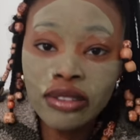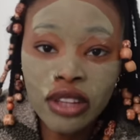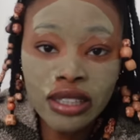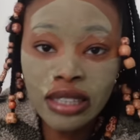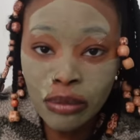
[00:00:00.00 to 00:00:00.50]

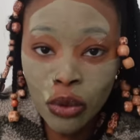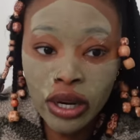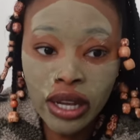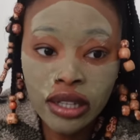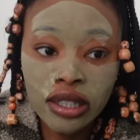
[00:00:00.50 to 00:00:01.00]
Thursday
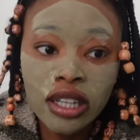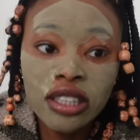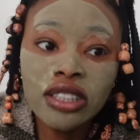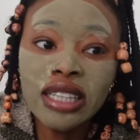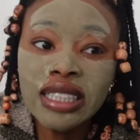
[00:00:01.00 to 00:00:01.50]
morning,
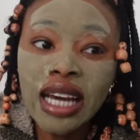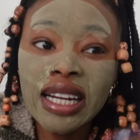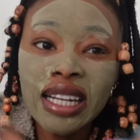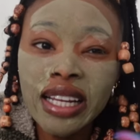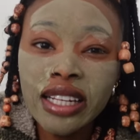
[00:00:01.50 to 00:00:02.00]
so I
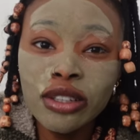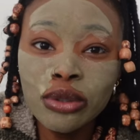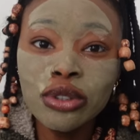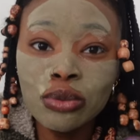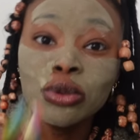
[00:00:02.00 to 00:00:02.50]
technically
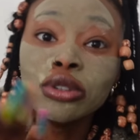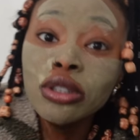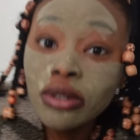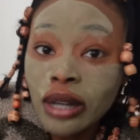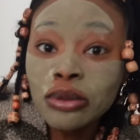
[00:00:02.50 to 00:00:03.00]
lose, well,
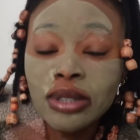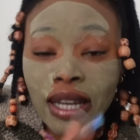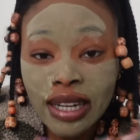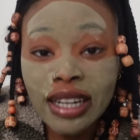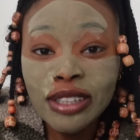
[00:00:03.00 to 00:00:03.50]
you guys will
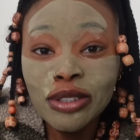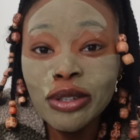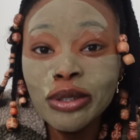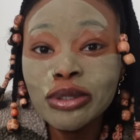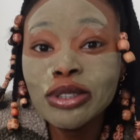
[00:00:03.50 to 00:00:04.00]
technically
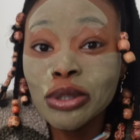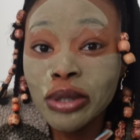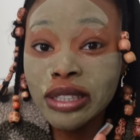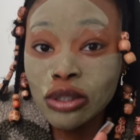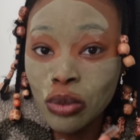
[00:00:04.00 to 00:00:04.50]
lose 2
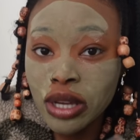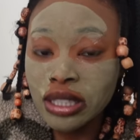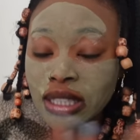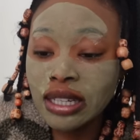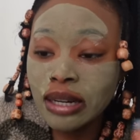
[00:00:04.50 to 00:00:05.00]
days in the week.
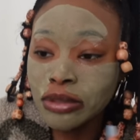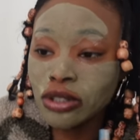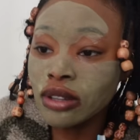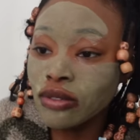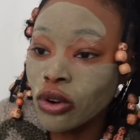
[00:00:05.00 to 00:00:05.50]
So I said, let me
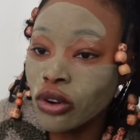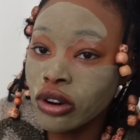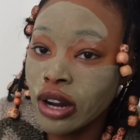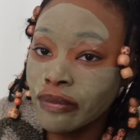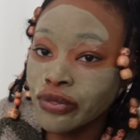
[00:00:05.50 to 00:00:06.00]
start the vlog on
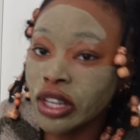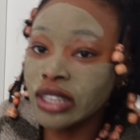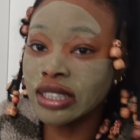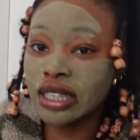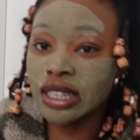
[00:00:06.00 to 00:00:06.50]
that
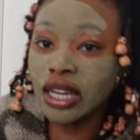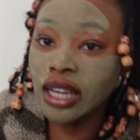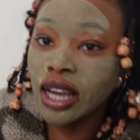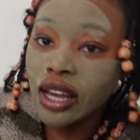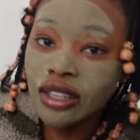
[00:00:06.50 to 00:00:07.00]
Sunday.
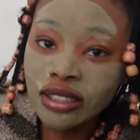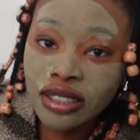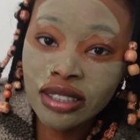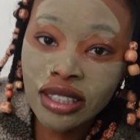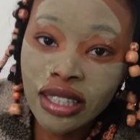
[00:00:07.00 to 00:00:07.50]

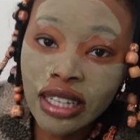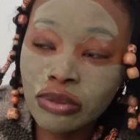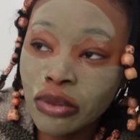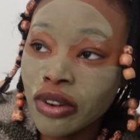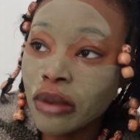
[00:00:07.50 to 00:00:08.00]
This Sunday has
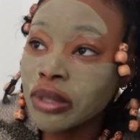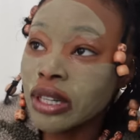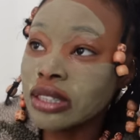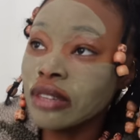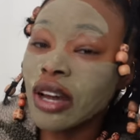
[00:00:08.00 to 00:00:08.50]
been very
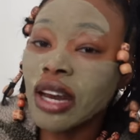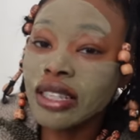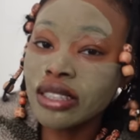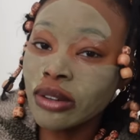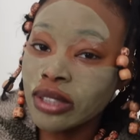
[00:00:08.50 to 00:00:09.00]
productive. I like
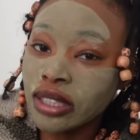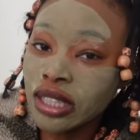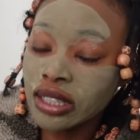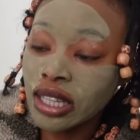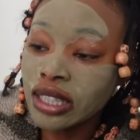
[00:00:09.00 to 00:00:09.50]
slow
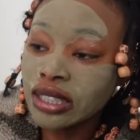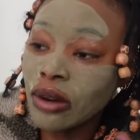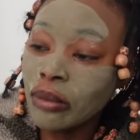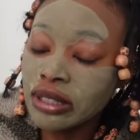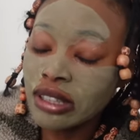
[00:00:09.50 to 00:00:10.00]
Sundays. I like to get
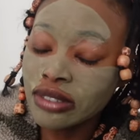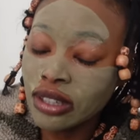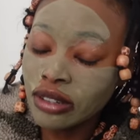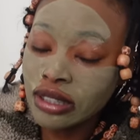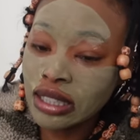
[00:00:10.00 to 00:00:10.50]
all my stuff done
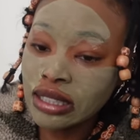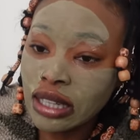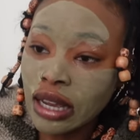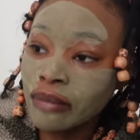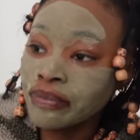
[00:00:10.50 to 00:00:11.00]
on a
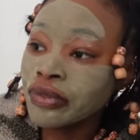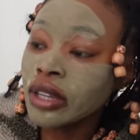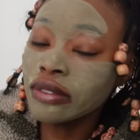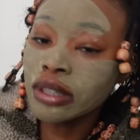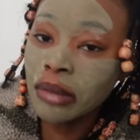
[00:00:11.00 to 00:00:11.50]
Sunday.
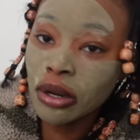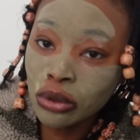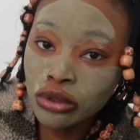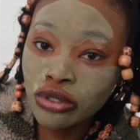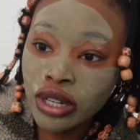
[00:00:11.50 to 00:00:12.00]
Done my
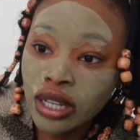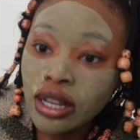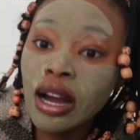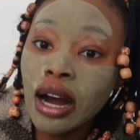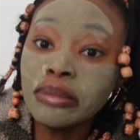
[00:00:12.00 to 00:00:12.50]
laundry.
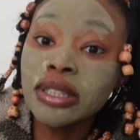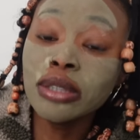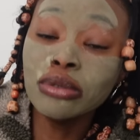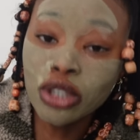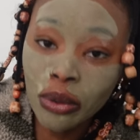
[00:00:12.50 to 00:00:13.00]
I'm
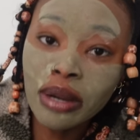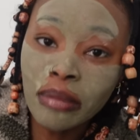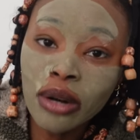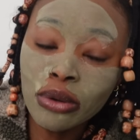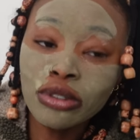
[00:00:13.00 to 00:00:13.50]
still doing
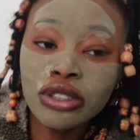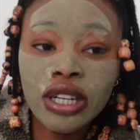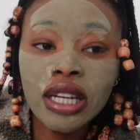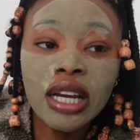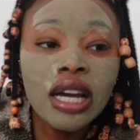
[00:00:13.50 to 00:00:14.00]
my
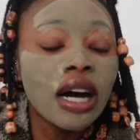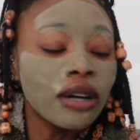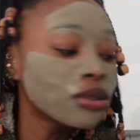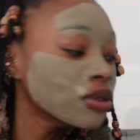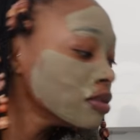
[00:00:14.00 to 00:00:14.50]
laundry. I
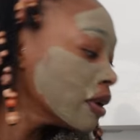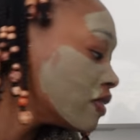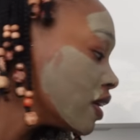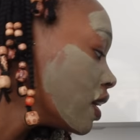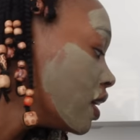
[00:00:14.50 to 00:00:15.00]
was talking to my
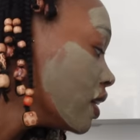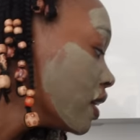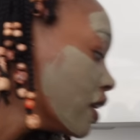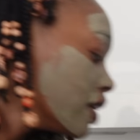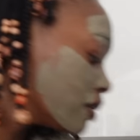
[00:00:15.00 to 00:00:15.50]
friend
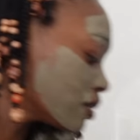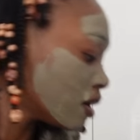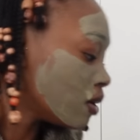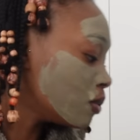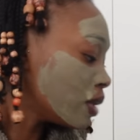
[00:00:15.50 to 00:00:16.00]
earlier and he was like,
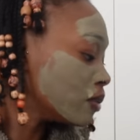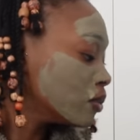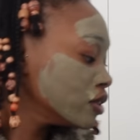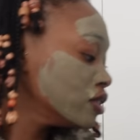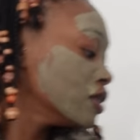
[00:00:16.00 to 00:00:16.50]
oh, like,
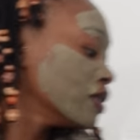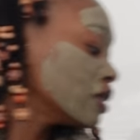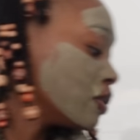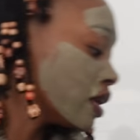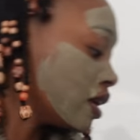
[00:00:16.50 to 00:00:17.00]
what are you doing
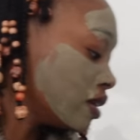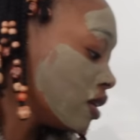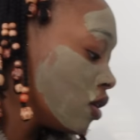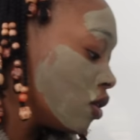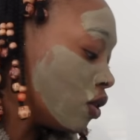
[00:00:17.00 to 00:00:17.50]
this weekend?
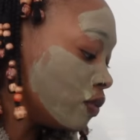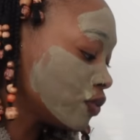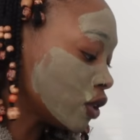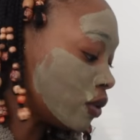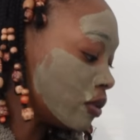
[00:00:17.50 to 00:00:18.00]

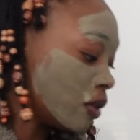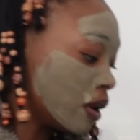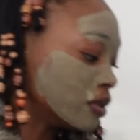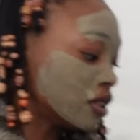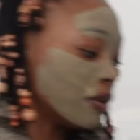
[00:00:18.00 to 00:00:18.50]
I told him what I
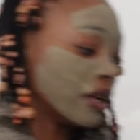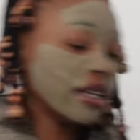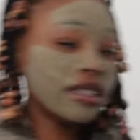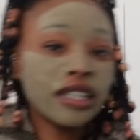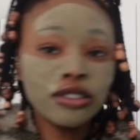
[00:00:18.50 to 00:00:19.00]
was doing.
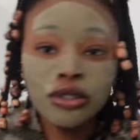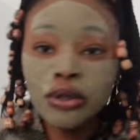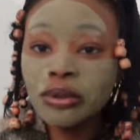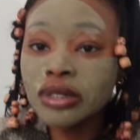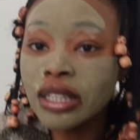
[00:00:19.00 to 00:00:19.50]
He said,
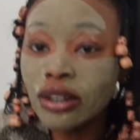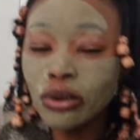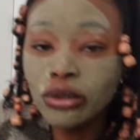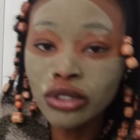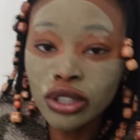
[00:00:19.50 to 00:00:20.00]
you said
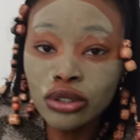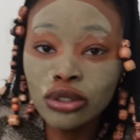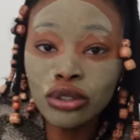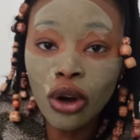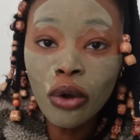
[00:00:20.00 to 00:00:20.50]
laundry
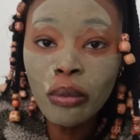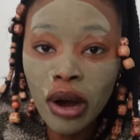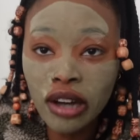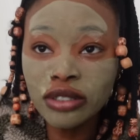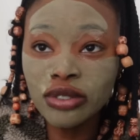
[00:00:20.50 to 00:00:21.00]
so
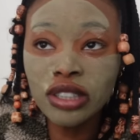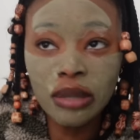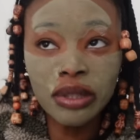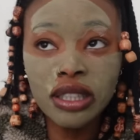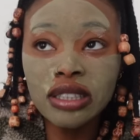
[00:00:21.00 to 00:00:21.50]
much for
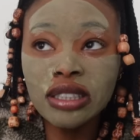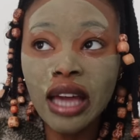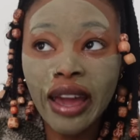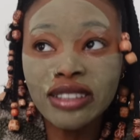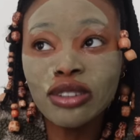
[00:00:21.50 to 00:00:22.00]
someone that
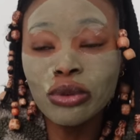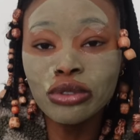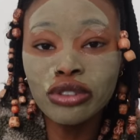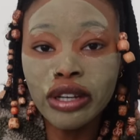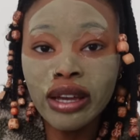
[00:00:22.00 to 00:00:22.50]
hates
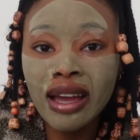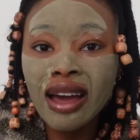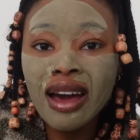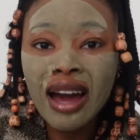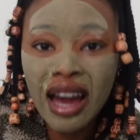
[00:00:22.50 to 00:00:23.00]
laundry.
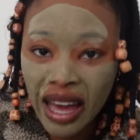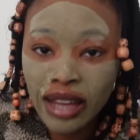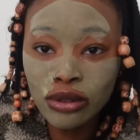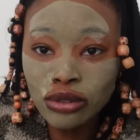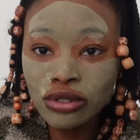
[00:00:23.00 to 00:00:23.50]
I
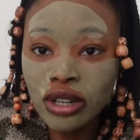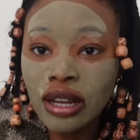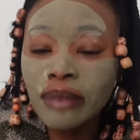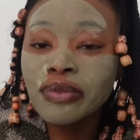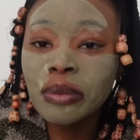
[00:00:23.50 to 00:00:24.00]
hate
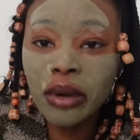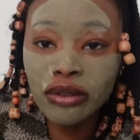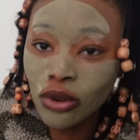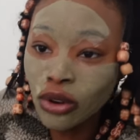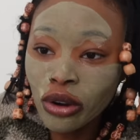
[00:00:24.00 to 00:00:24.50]
laundry, but
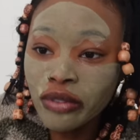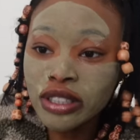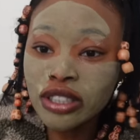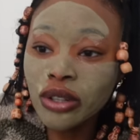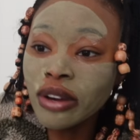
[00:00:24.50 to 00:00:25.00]
I've got a lot of it to do.